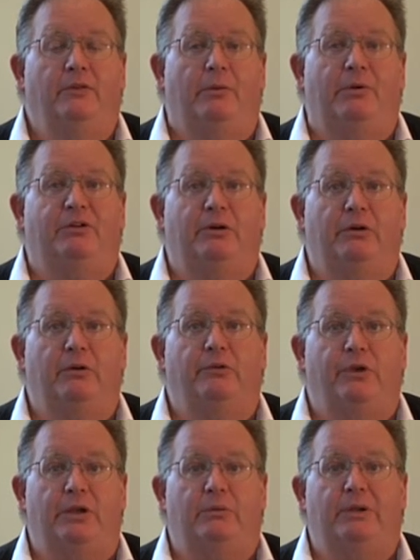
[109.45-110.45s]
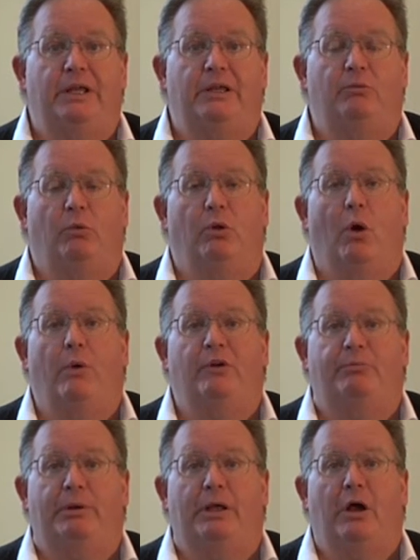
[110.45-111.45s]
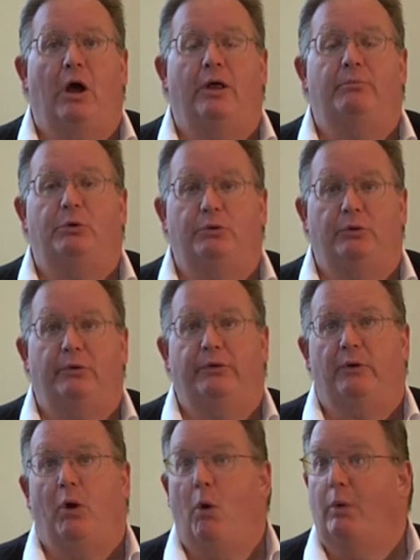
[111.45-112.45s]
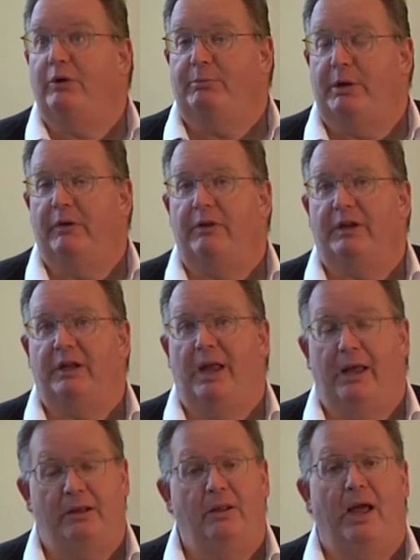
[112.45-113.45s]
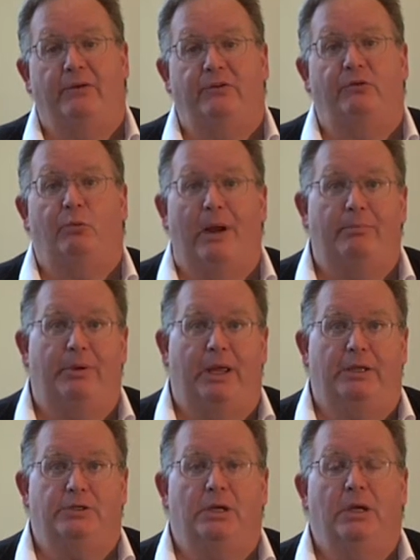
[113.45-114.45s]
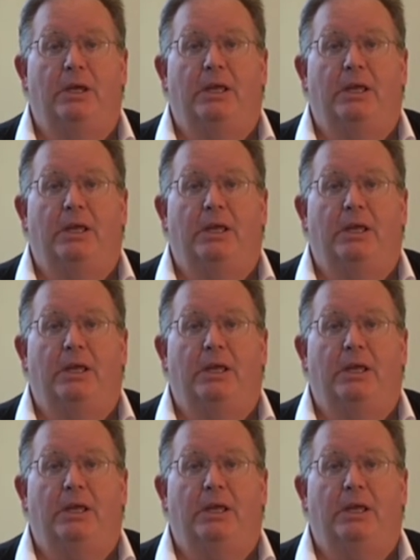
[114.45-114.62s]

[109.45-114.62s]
The materials that you need will always be on Moodle. They'll always be on the class's web page.